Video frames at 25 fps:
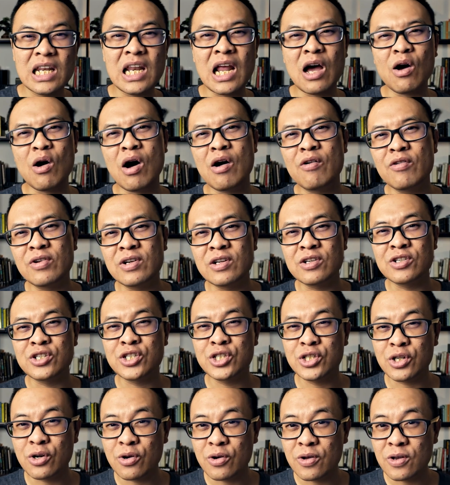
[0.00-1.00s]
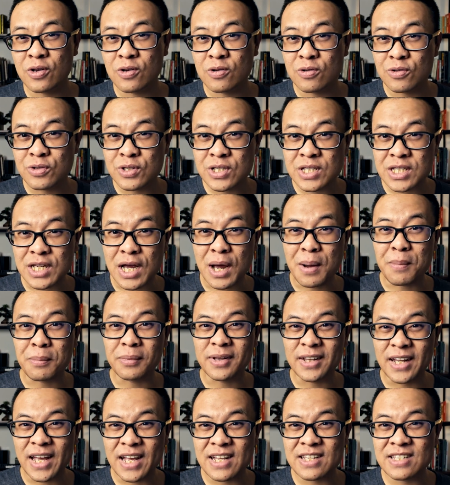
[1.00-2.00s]
Now I want to show you
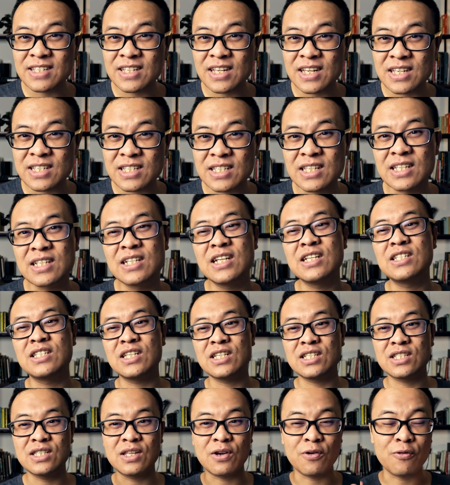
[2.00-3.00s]
some lenses. This is the